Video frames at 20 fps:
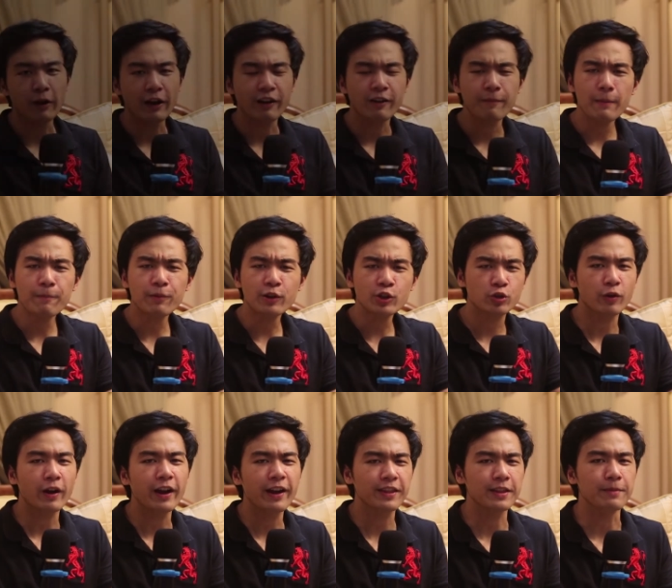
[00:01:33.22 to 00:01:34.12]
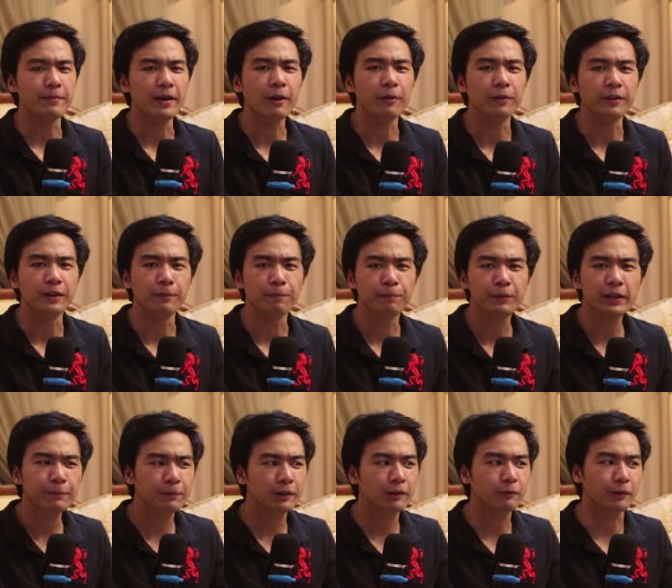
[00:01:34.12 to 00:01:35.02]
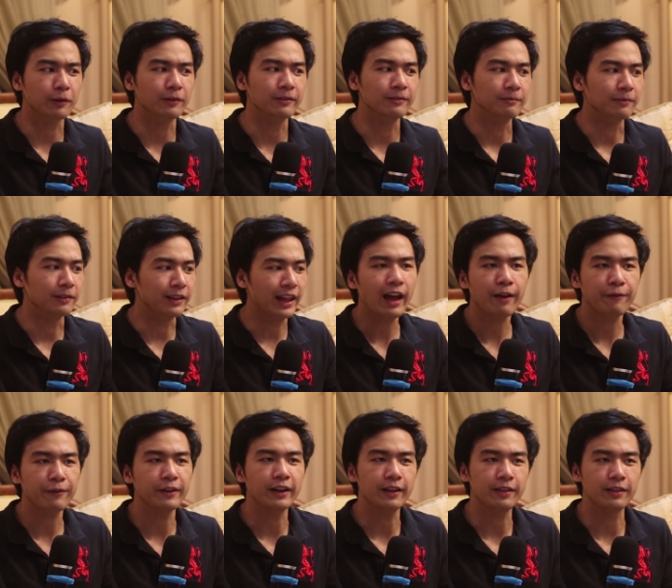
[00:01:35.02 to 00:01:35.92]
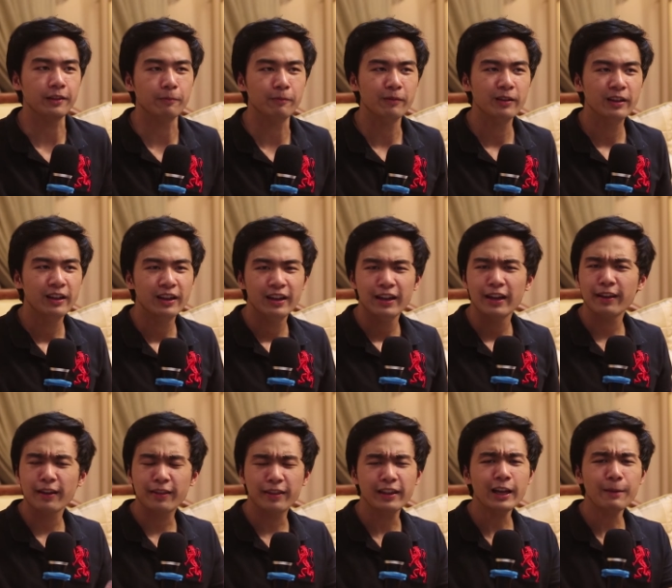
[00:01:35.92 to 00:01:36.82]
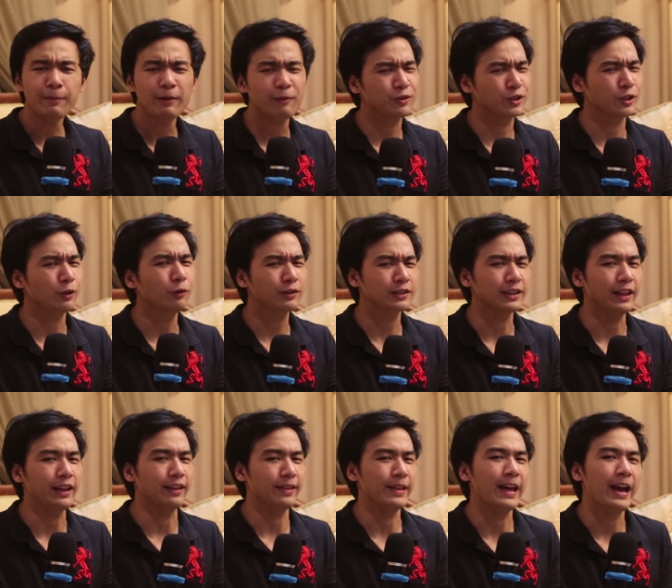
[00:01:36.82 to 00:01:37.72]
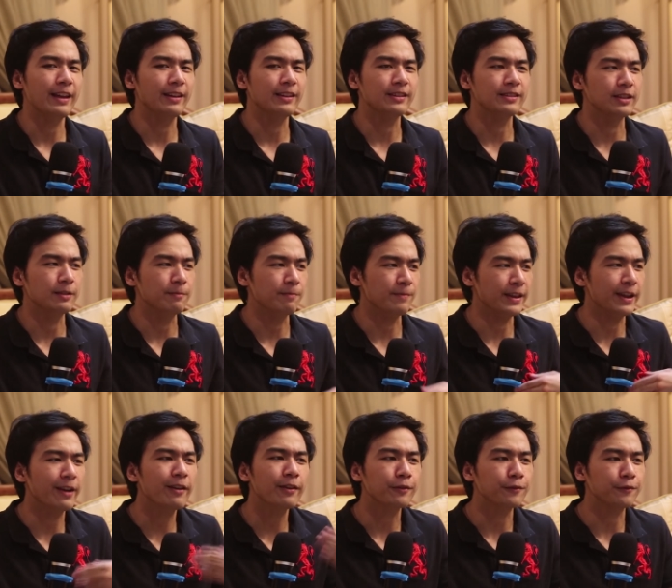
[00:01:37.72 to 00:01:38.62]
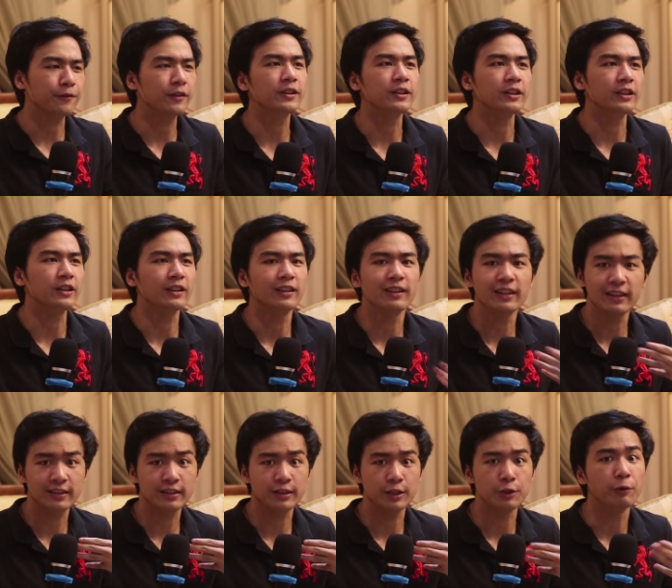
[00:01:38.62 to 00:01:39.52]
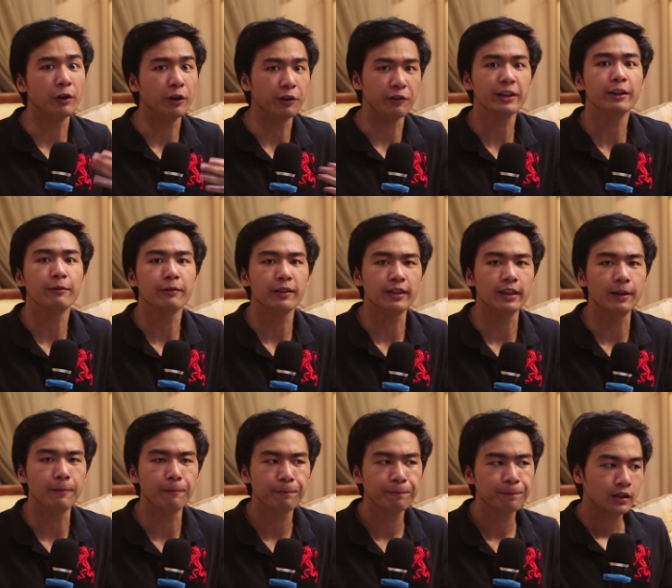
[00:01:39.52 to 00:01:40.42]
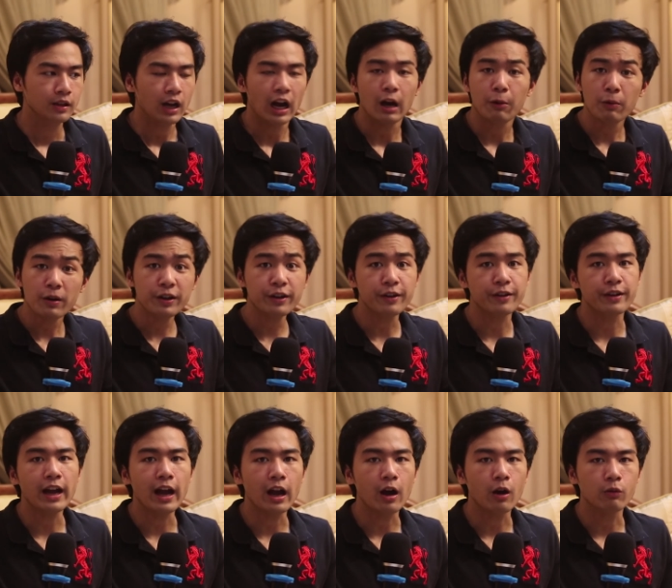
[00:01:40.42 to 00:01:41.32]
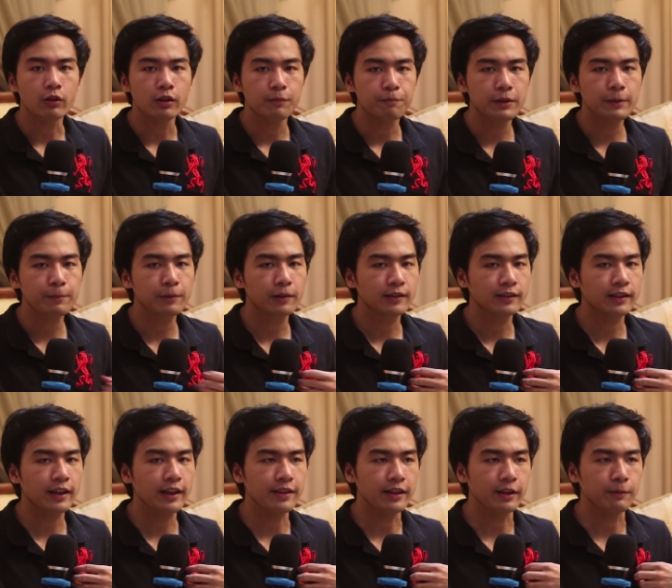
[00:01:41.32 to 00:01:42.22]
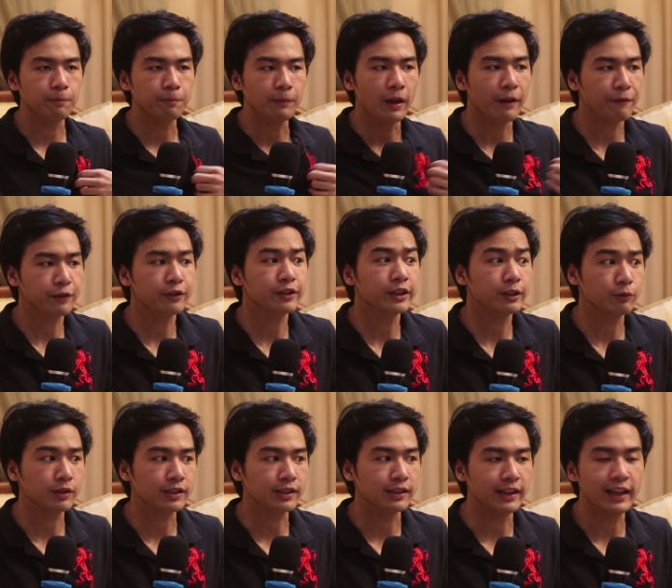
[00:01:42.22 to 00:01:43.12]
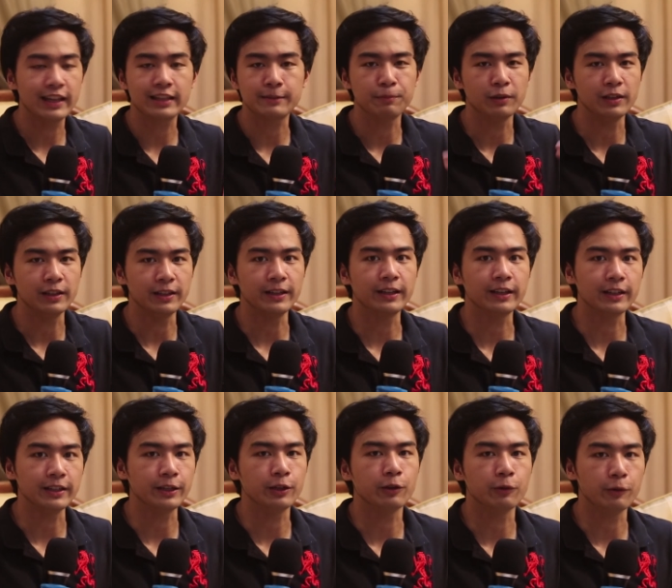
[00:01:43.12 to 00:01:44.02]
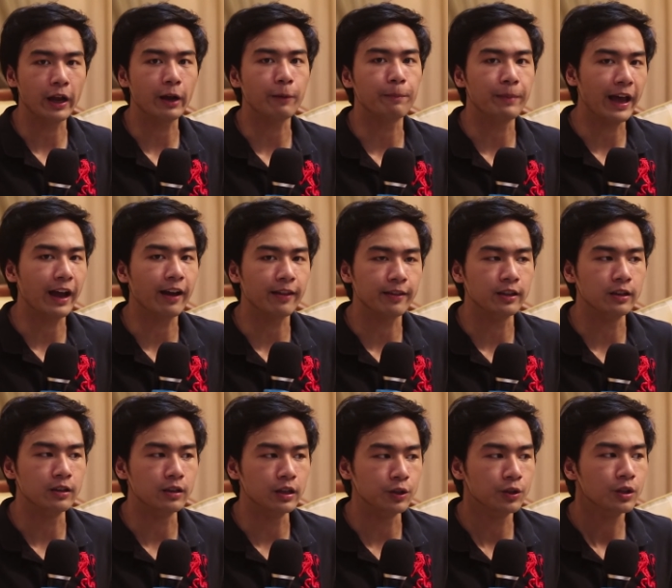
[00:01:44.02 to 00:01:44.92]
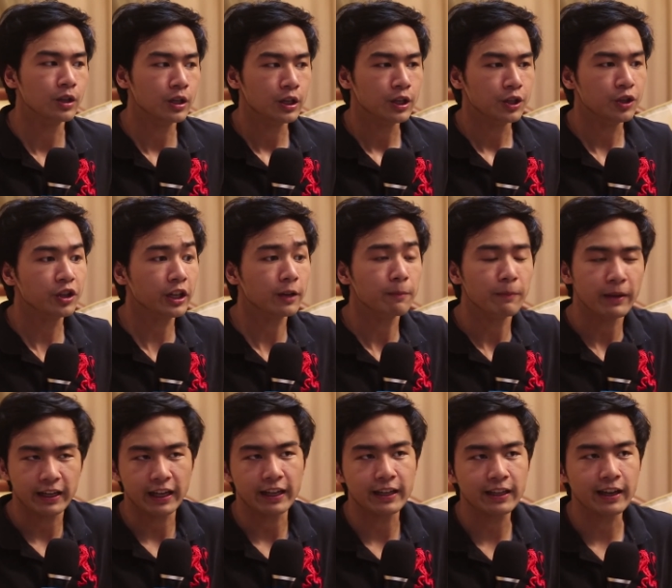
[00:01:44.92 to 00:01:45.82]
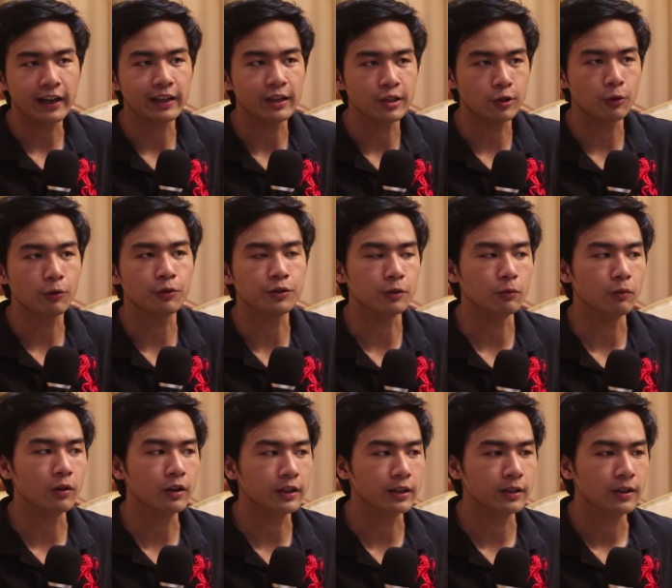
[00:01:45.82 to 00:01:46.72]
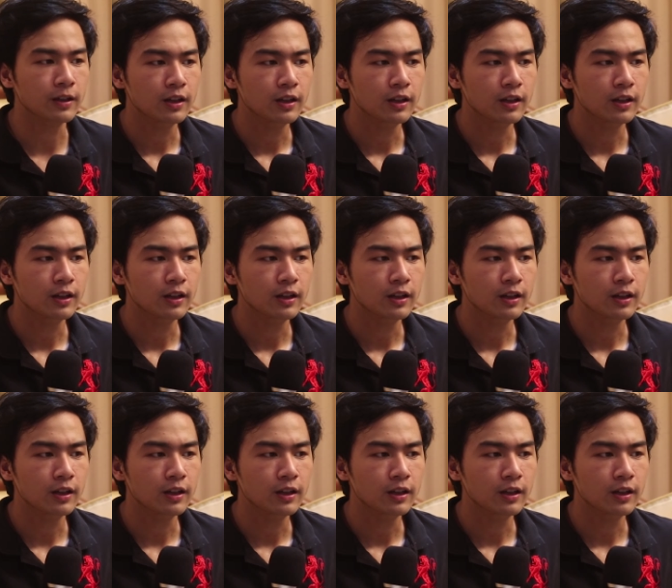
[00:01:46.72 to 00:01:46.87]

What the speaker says: I remember trying them out, and people were laughing at them. And the thing about jokes like that is that they aren't funny unless you agree with them. I wonder now, when people say that everyone was less politically correct back then and you could make any kind of jokes you wanted,